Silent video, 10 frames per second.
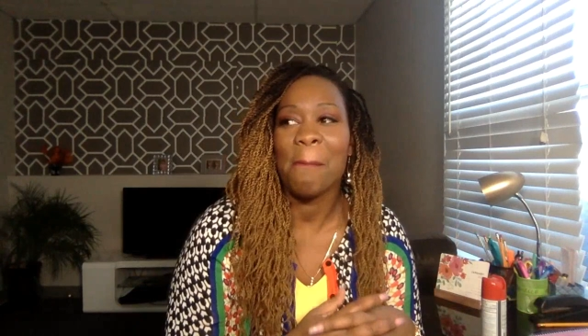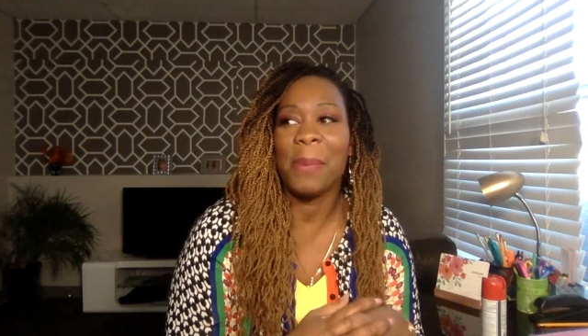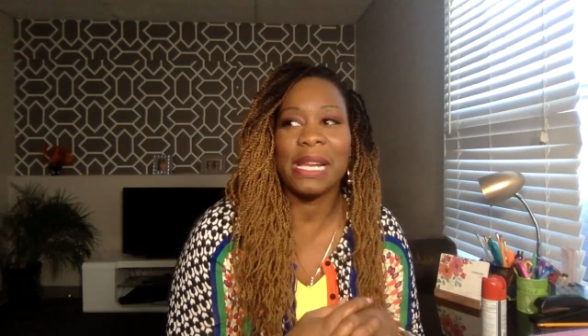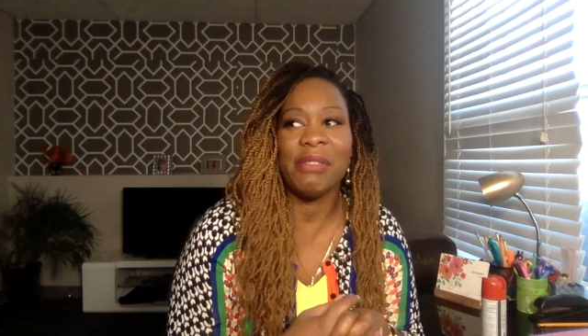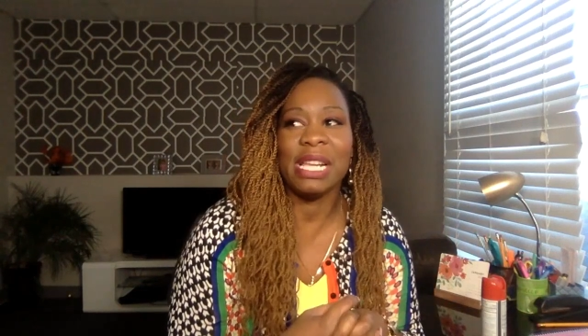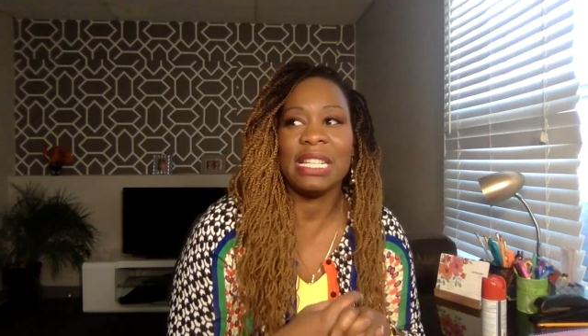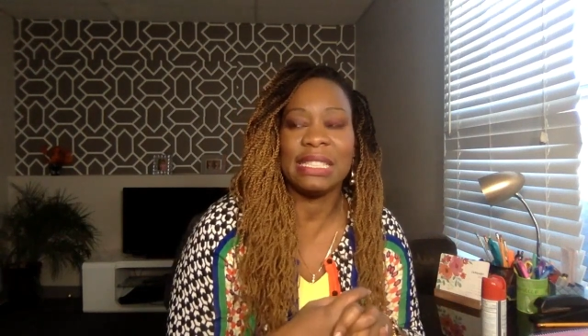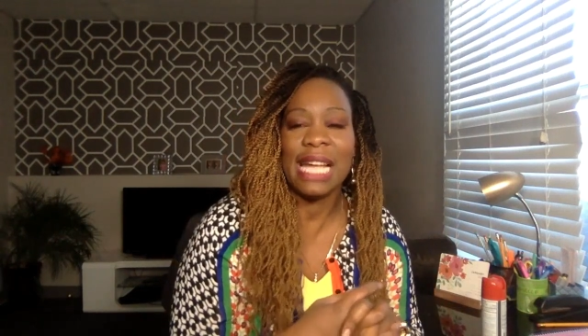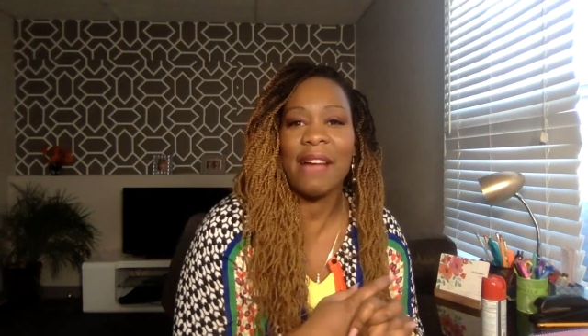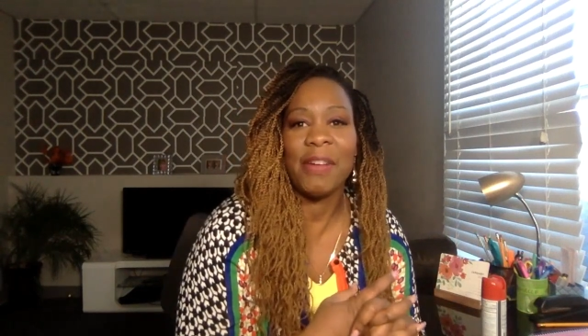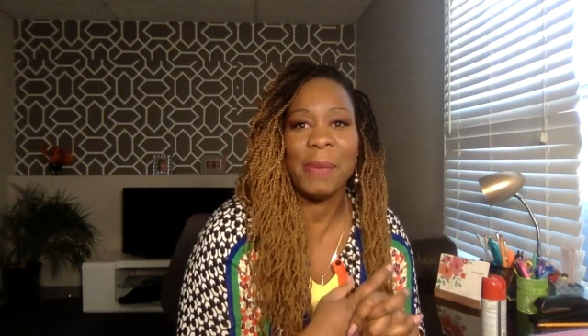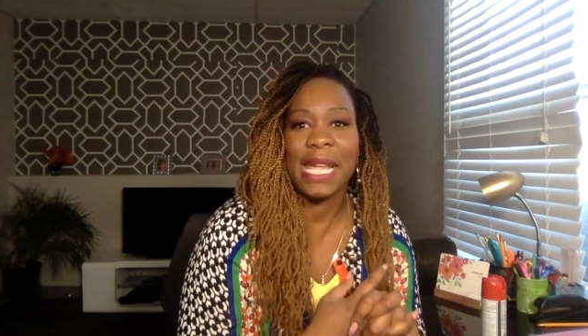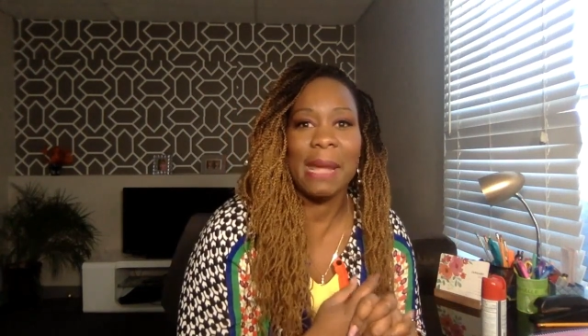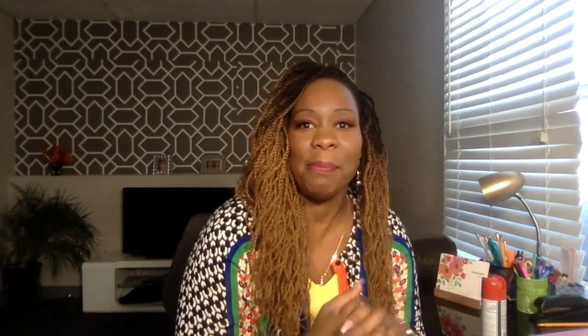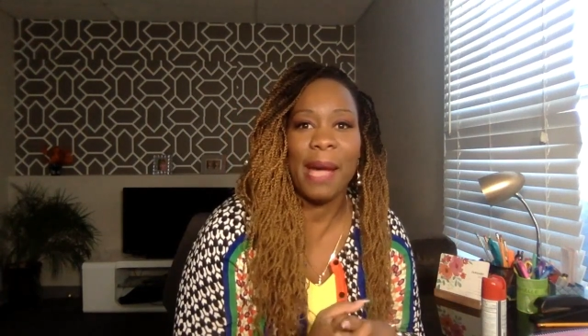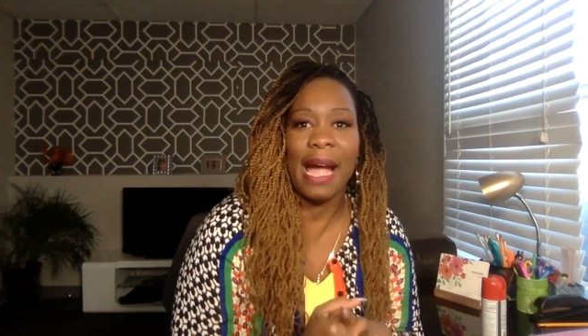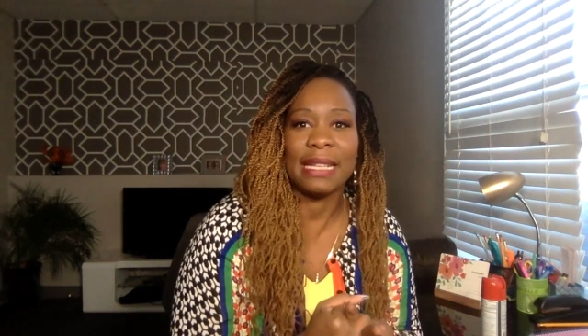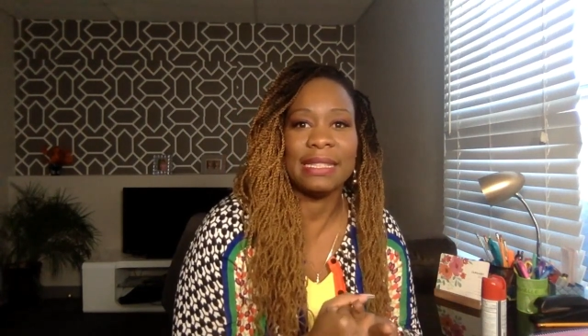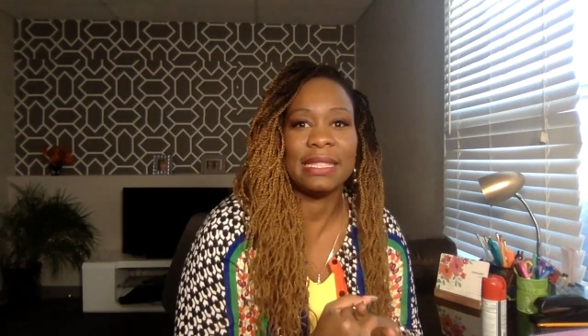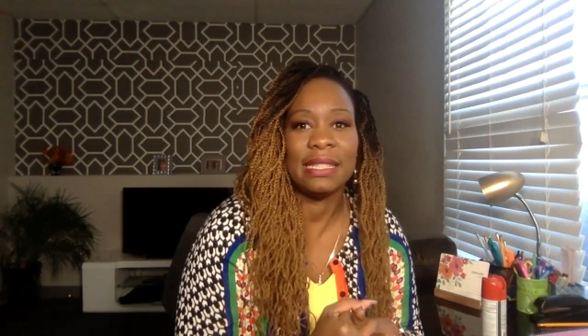but it really doesn't have a big
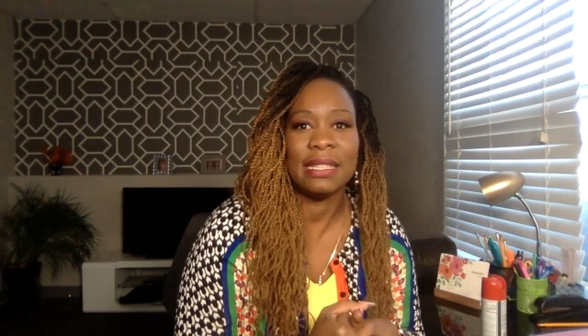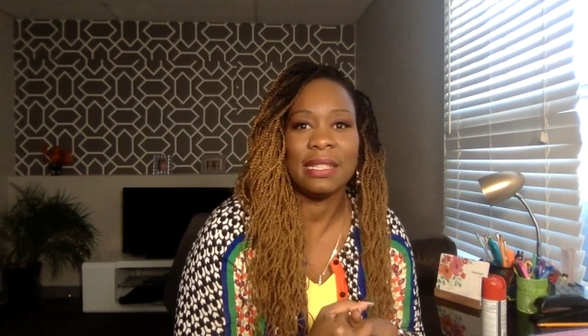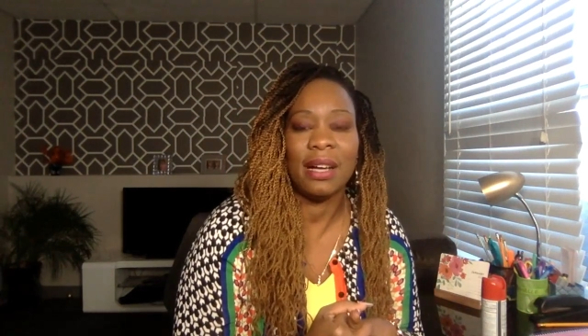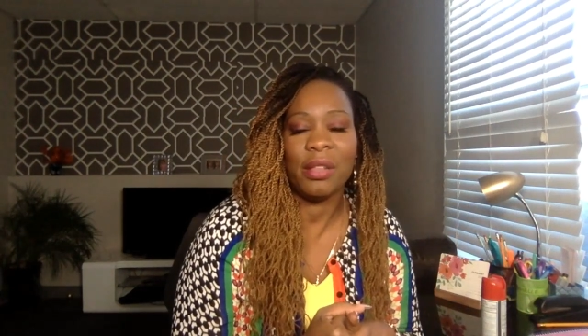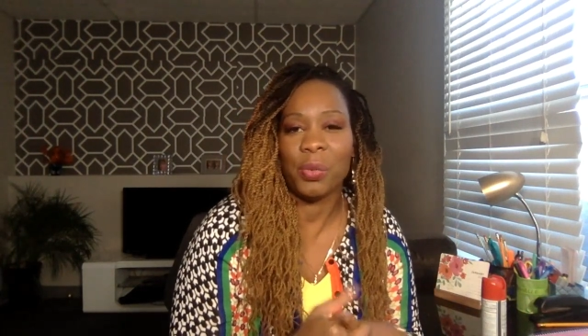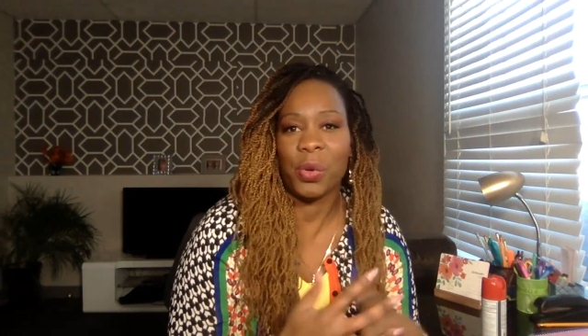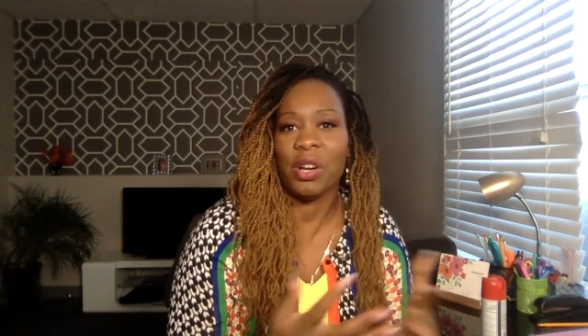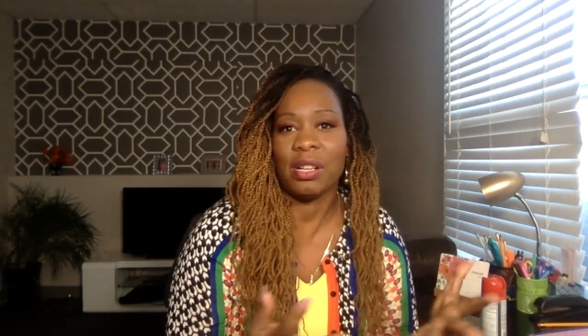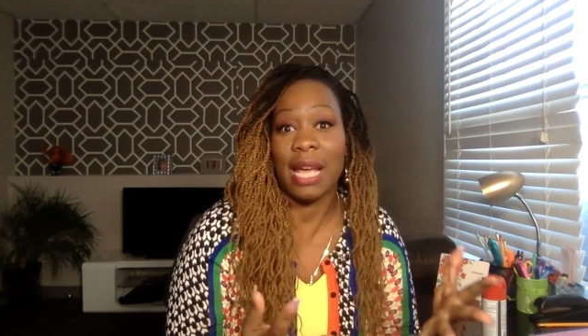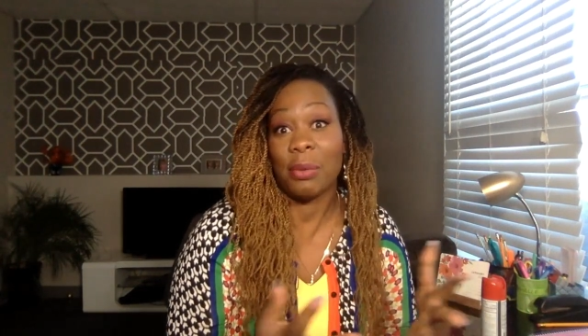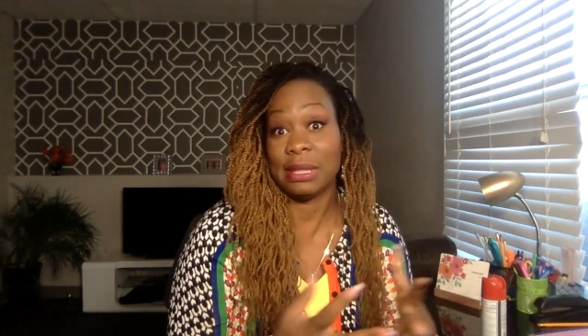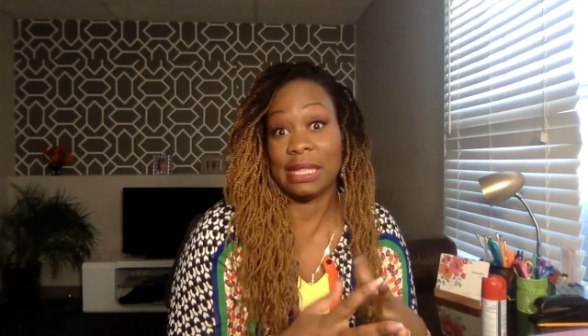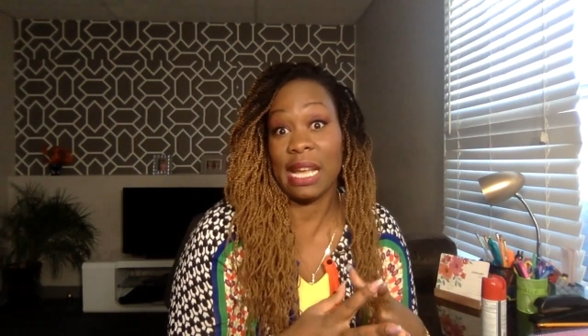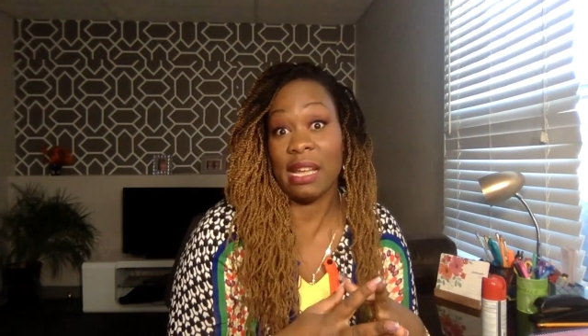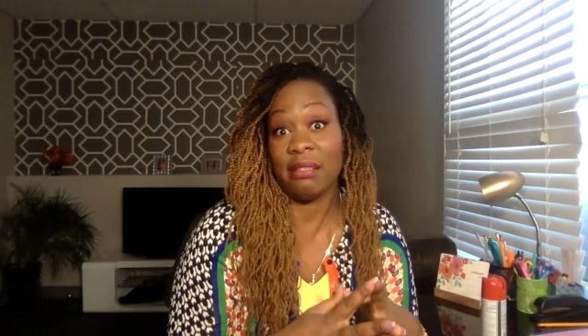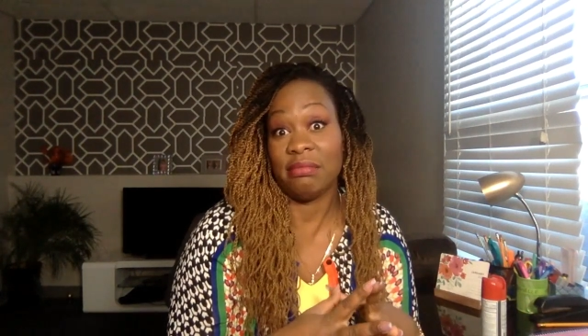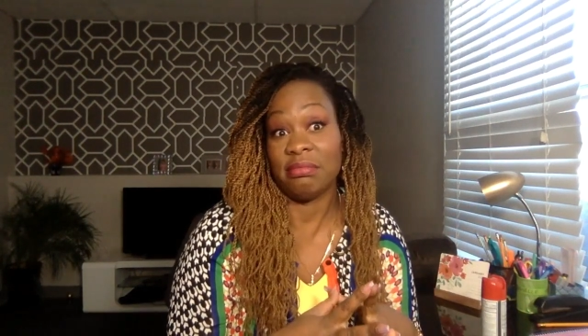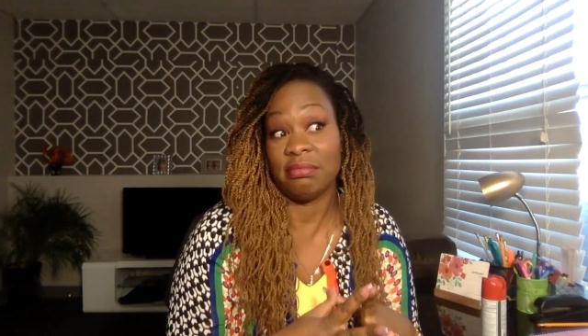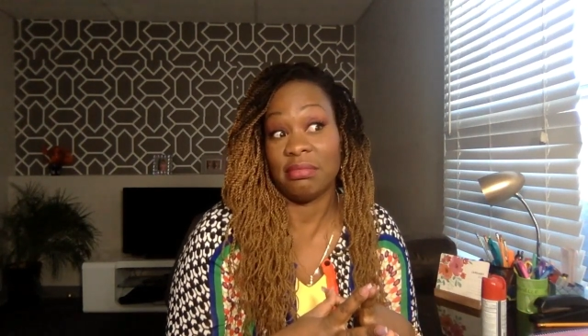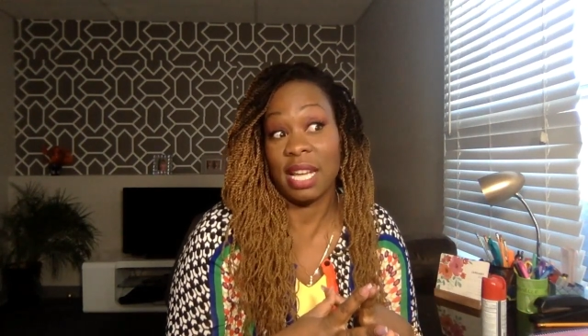impact on the world, I would say.
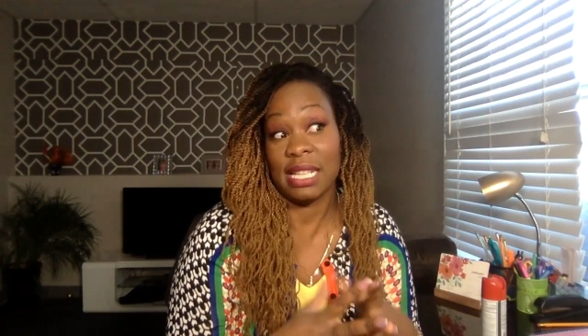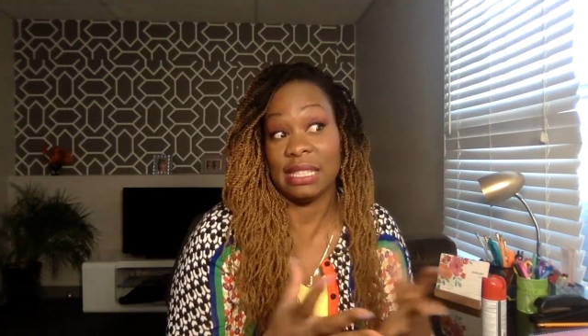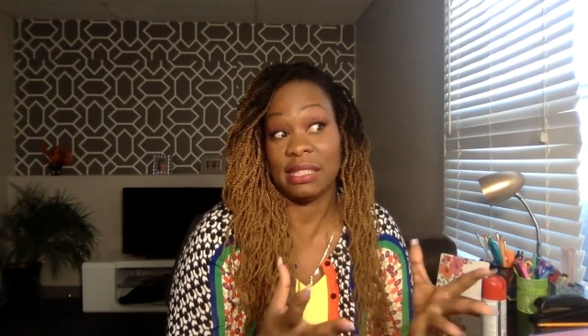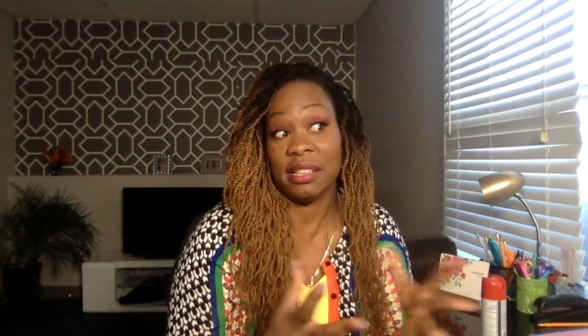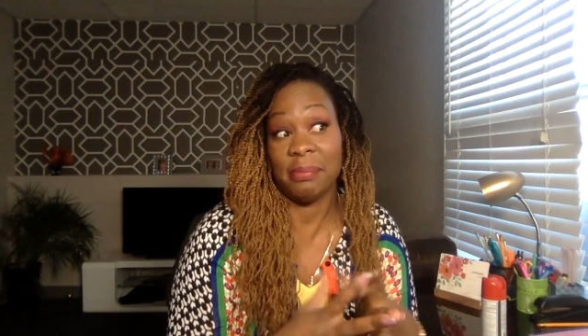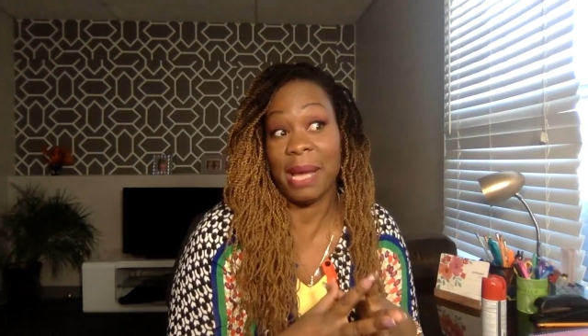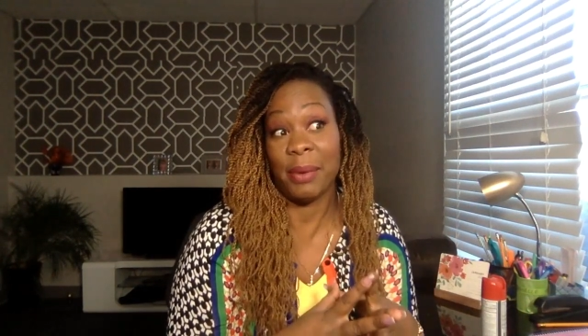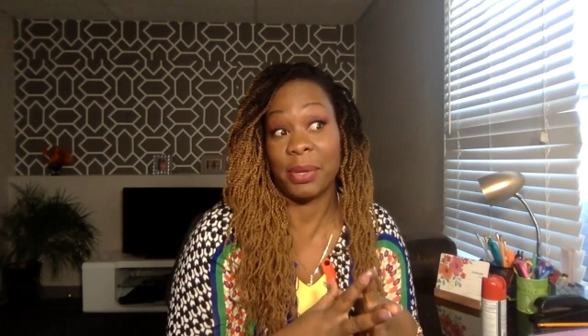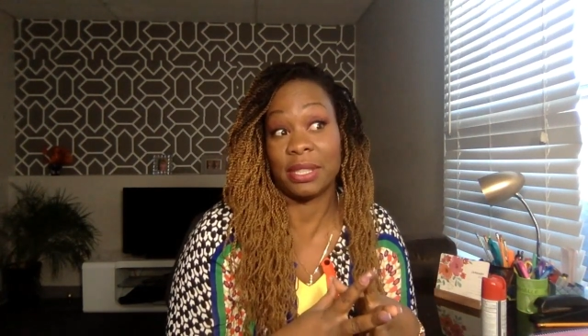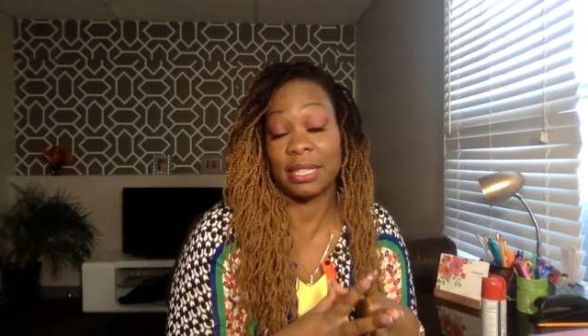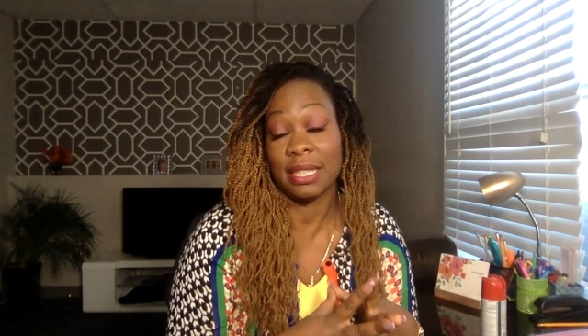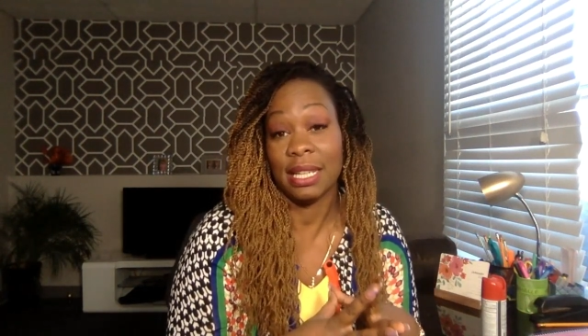At least not in my world.